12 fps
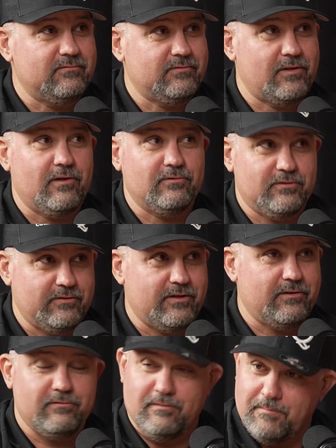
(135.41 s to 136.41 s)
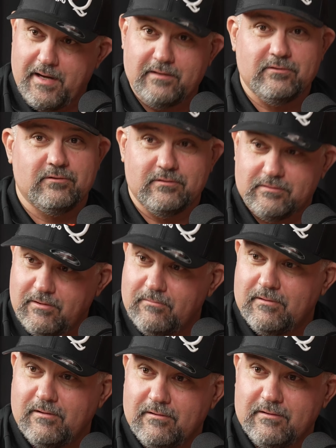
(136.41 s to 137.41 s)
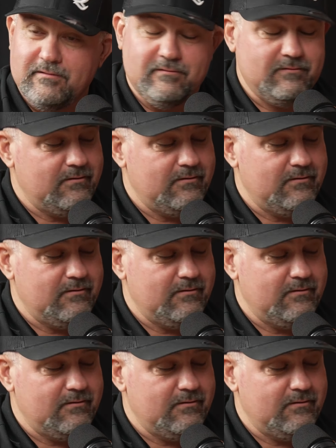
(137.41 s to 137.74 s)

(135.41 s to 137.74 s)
For those of you, the Masters is going on.